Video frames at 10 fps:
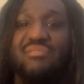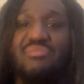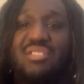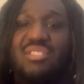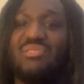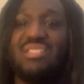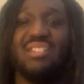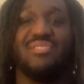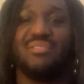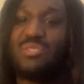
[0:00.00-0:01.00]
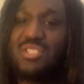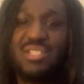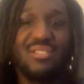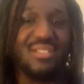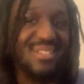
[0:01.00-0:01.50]
But you left. We're
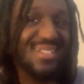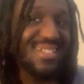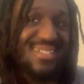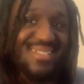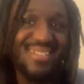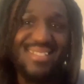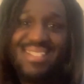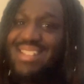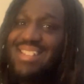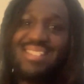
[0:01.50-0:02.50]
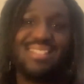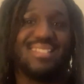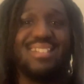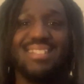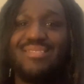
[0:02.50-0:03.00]
still good at the end of
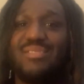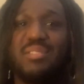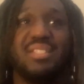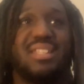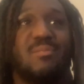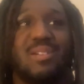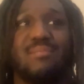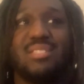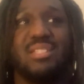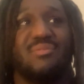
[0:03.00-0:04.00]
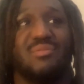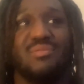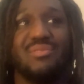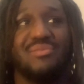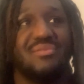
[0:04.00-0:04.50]
the day in that wide receiver
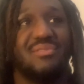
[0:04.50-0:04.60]
room.